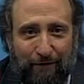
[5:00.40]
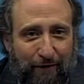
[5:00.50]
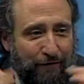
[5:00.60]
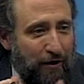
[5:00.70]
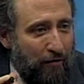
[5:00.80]

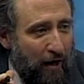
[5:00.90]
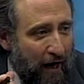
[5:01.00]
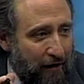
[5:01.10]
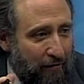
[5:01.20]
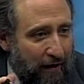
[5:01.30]
50 or
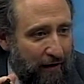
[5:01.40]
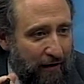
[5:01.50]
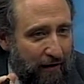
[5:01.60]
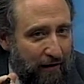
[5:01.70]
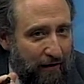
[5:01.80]
100,
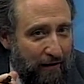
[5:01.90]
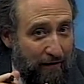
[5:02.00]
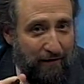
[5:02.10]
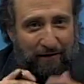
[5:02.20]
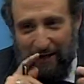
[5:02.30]

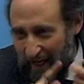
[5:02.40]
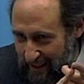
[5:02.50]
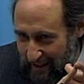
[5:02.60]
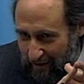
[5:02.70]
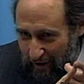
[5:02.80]
not
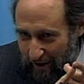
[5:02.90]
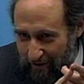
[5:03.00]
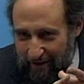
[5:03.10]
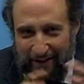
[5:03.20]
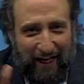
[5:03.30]
zero,
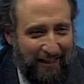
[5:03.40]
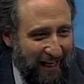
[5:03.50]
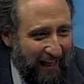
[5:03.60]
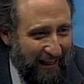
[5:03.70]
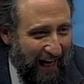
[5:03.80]
not
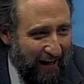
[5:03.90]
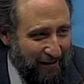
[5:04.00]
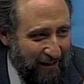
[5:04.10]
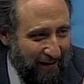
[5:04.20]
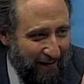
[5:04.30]

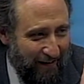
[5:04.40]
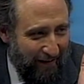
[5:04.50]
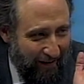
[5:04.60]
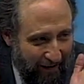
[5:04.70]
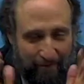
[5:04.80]
10,000,
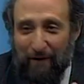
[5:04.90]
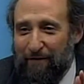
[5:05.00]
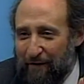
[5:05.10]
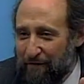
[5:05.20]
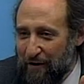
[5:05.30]
but
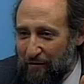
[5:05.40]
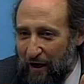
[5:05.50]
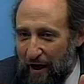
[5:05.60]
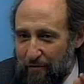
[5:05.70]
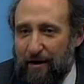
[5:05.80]
50 or
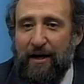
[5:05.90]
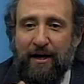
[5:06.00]
100,